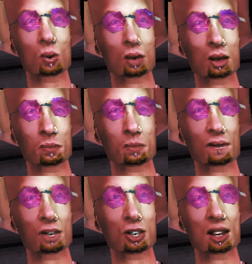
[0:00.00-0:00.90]
But in the
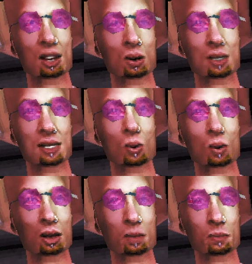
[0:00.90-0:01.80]
meantime, I would like to
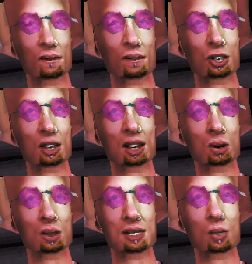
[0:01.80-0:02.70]
thank you guys for watching,
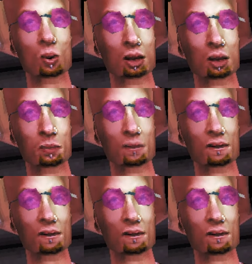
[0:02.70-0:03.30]
and I hope to see you